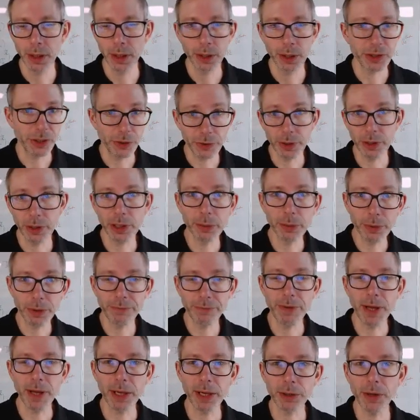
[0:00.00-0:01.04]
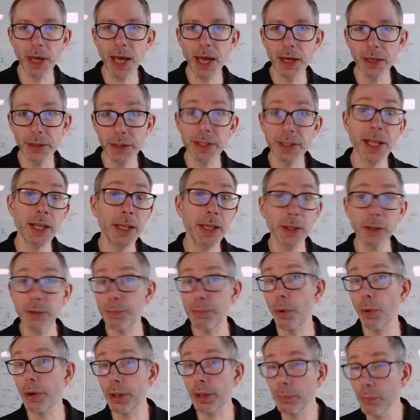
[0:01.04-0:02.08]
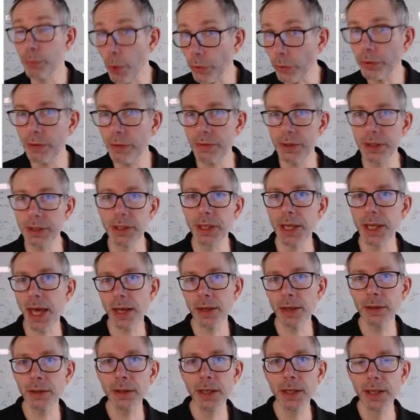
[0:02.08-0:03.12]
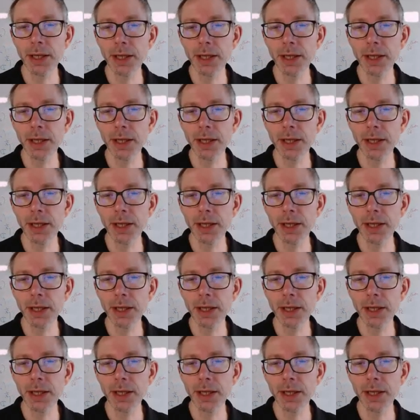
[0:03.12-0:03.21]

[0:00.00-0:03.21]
just a little bit of value added, and then exporting most of it again,